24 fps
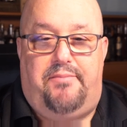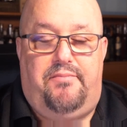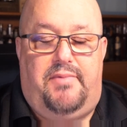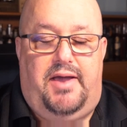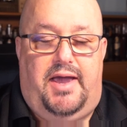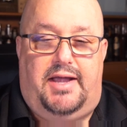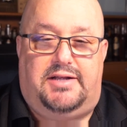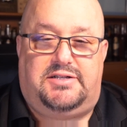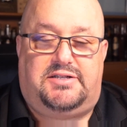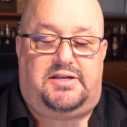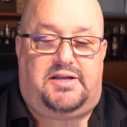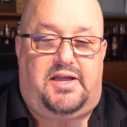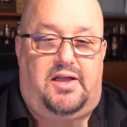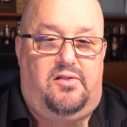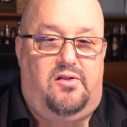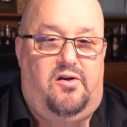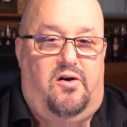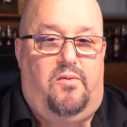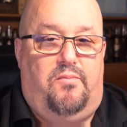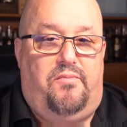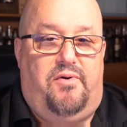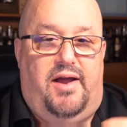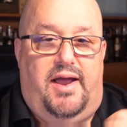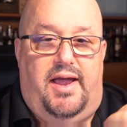hey, Tequila
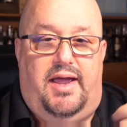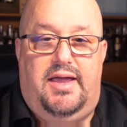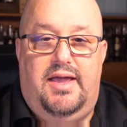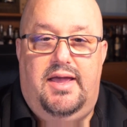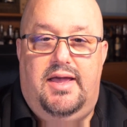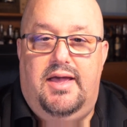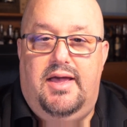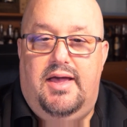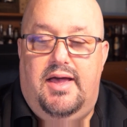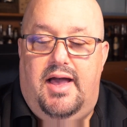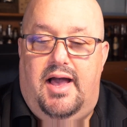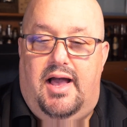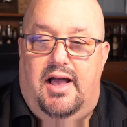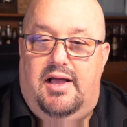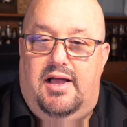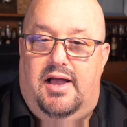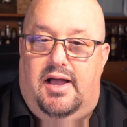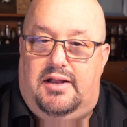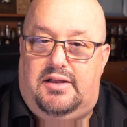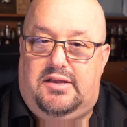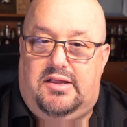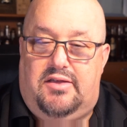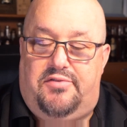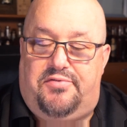Hombre,
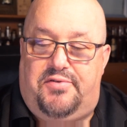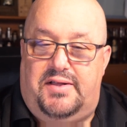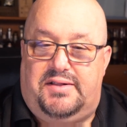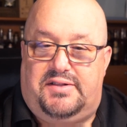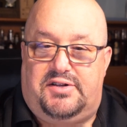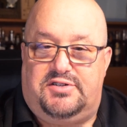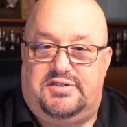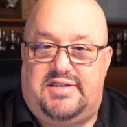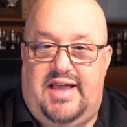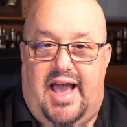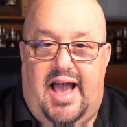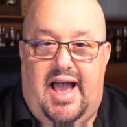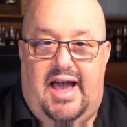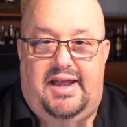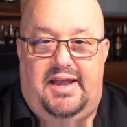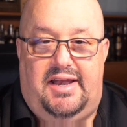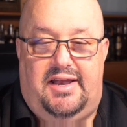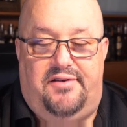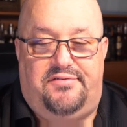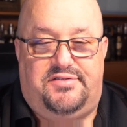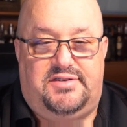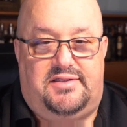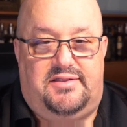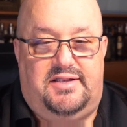do you think there's
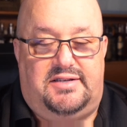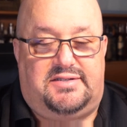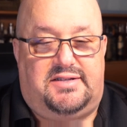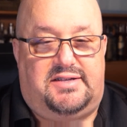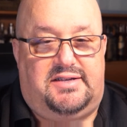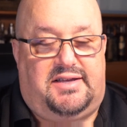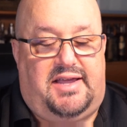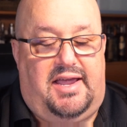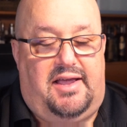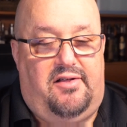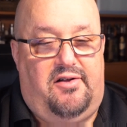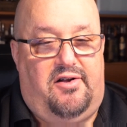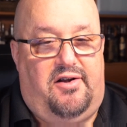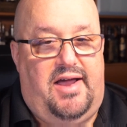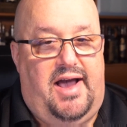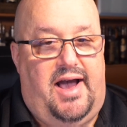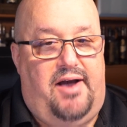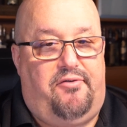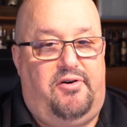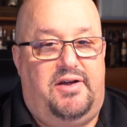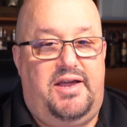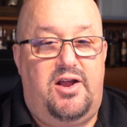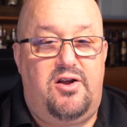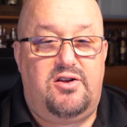additives in this tequila or
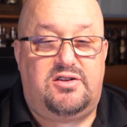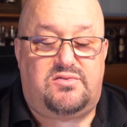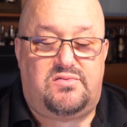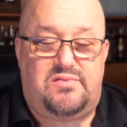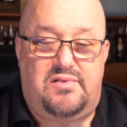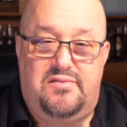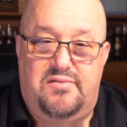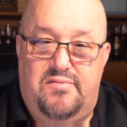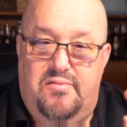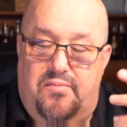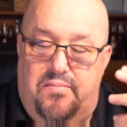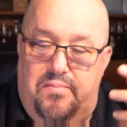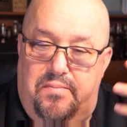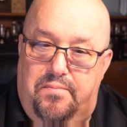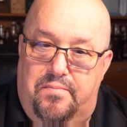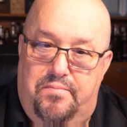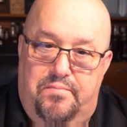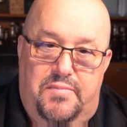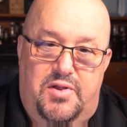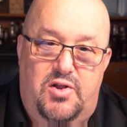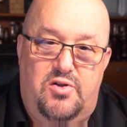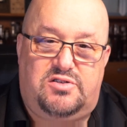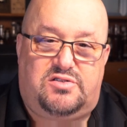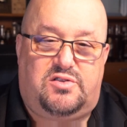not? Well,
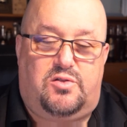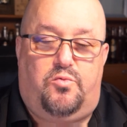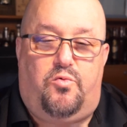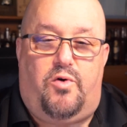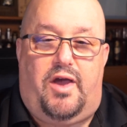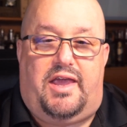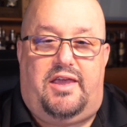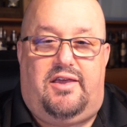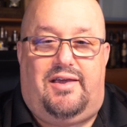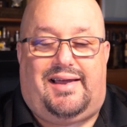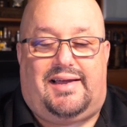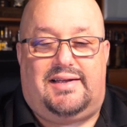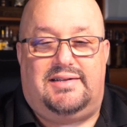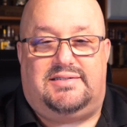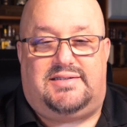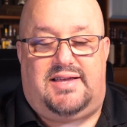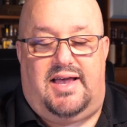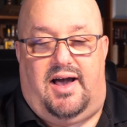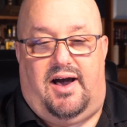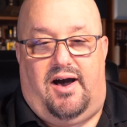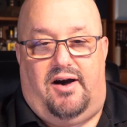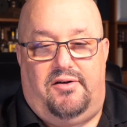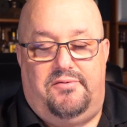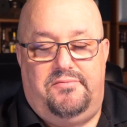here's the way you can
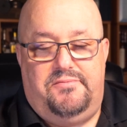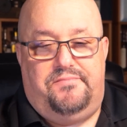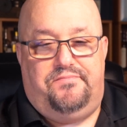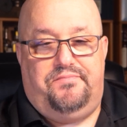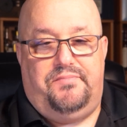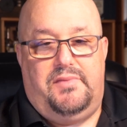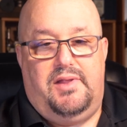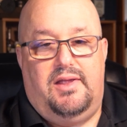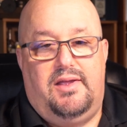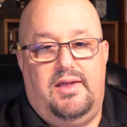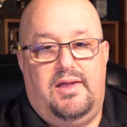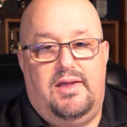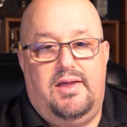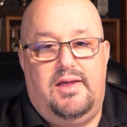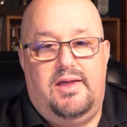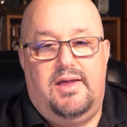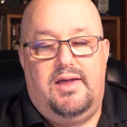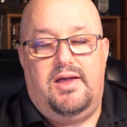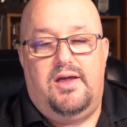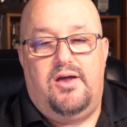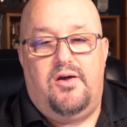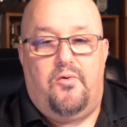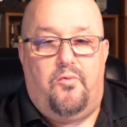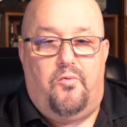tell.
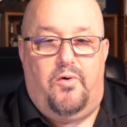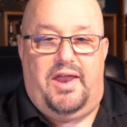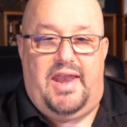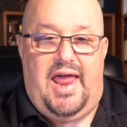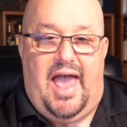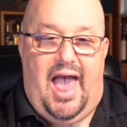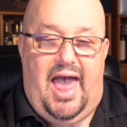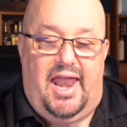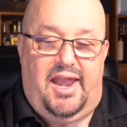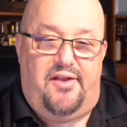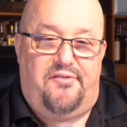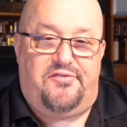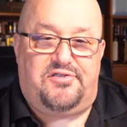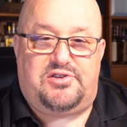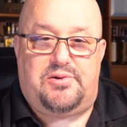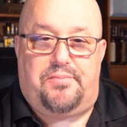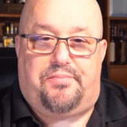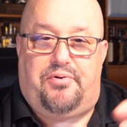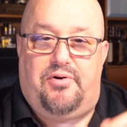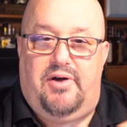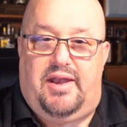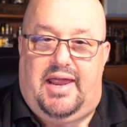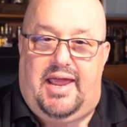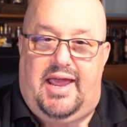When additives are
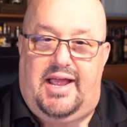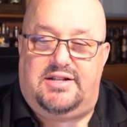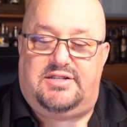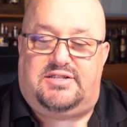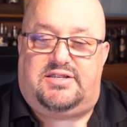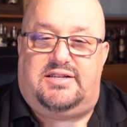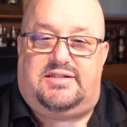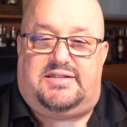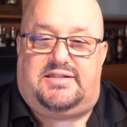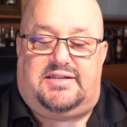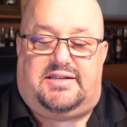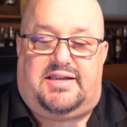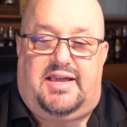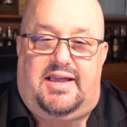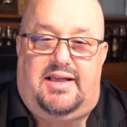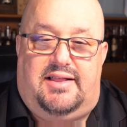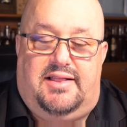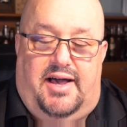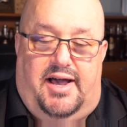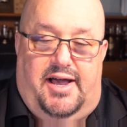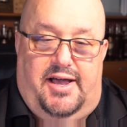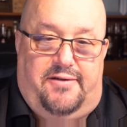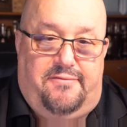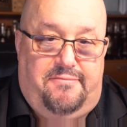put into
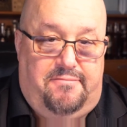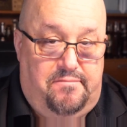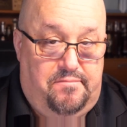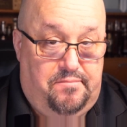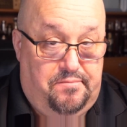tequila,